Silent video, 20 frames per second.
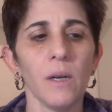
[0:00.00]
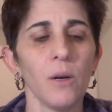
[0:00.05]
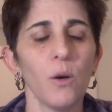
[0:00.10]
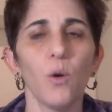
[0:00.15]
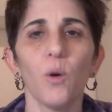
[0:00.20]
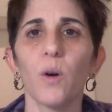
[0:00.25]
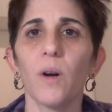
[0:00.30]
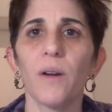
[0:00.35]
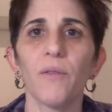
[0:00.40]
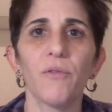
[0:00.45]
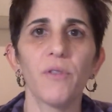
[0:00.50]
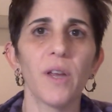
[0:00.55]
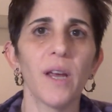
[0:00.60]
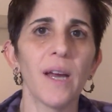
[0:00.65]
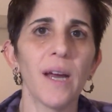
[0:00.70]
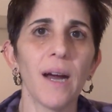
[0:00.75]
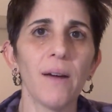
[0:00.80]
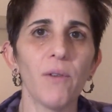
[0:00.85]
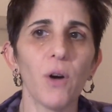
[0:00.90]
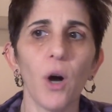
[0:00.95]
or if
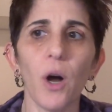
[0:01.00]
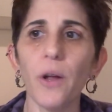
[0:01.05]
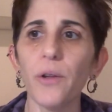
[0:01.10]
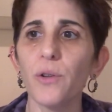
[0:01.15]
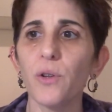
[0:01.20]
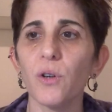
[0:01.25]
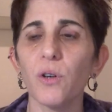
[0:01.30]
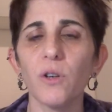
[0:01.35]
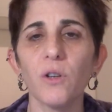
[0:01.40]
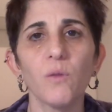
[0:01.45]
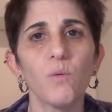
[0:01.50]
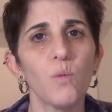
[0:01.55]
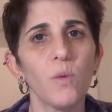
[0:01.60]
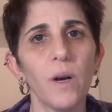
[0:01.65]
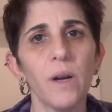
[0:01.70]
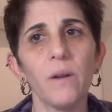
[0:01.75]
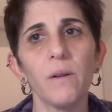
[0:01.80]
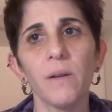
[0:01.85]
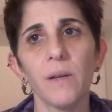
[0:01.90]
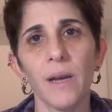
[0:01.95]
they have alters
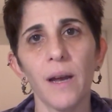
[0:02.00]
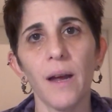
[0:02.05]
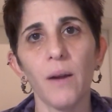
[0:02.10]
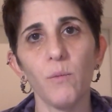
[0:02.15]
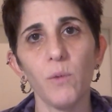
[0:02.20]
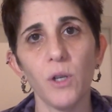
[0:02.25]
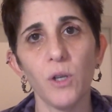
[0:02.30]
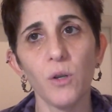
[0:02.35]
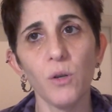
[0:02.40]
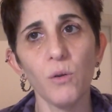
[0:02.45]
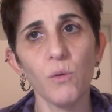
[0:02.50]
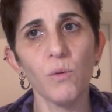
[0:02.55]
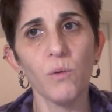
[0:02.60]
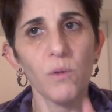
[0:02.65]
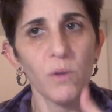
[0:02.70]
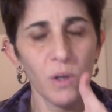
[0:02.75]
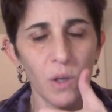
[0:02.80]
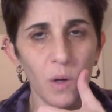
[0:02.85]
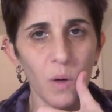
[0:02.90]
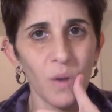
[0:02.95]
what can we
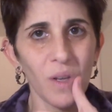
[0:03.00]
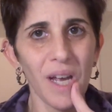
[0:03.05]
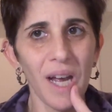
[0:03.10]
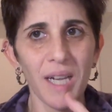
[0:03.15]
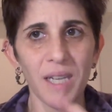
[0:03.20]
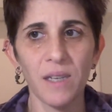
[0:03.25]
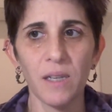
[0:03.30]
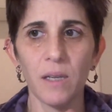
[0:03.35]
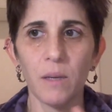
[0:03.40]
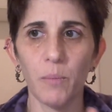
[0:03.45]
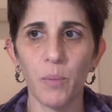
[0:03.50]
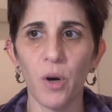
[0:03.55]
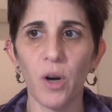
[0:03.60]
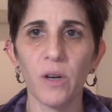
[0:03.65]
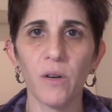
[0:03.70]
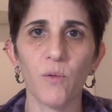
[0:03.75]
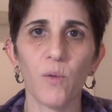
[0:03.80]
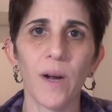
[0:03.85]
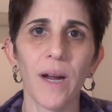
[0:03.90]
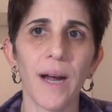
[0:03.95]
do. So that's the
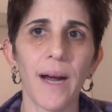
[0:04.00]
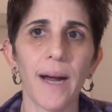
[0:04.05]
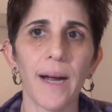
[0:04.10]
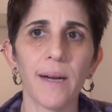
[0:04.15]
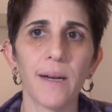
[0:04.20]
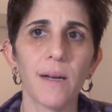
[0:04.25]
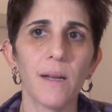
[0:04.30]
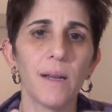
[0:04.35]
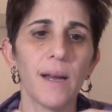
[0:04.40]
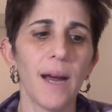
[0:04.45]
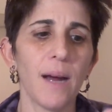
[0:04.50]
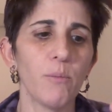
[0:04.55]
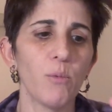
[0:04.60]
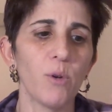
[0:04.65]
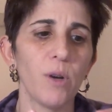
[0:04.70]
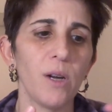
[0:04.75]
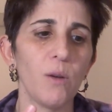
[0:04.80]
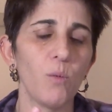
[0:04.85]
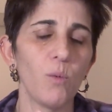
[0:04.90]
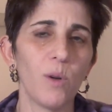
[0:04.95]
part of why I
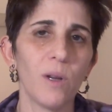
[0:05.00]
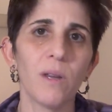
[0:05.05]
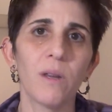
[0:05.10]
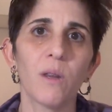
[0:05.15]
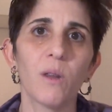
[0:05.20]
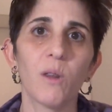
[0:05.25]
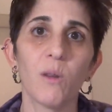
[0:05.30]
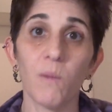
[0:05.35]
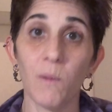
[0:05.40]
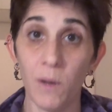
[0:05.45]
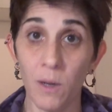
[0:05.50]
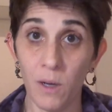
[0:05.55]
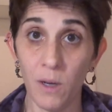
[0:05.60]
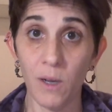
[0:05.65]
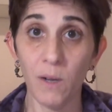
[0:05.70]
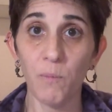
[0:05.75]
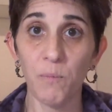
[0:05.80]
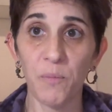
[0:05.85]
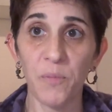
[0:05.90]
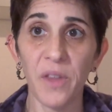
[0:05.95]
collaborate with
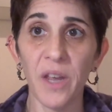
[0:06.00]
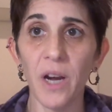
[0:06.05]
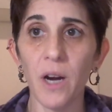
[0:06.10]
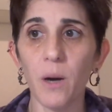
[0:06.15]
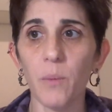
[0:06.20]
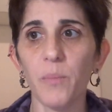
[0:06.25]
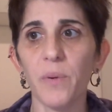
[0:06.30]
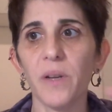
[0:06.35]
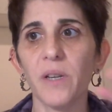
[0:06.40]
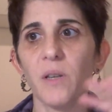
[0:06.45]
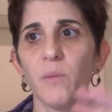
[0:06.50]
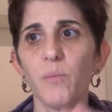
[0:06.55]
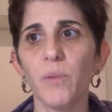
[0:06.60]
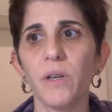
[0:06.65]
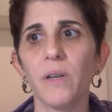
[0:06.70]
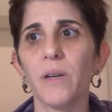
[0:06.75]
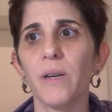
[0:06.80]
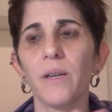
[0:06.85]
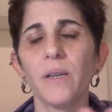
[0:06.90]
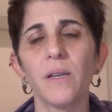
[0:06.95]
good therapists
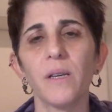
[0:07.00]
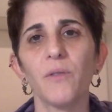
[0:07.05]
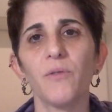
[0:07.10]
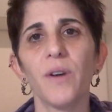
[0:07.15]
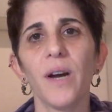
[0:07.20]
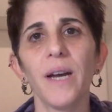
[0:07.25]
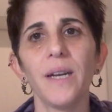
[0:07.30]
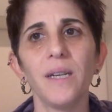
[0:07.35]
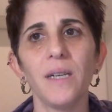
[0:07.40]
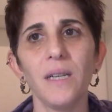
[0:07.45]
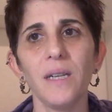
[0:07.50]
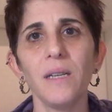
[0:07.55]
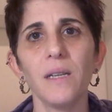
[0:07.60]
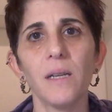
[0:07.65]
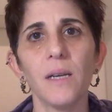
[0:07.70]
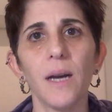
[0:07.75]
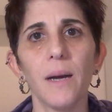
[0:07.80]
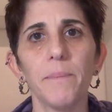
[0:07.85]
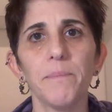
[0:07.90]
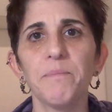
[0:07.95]
because if I need
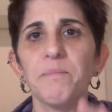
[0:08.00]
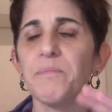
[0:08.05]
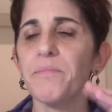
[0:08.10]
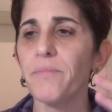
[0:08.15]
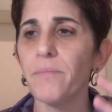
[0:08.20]
them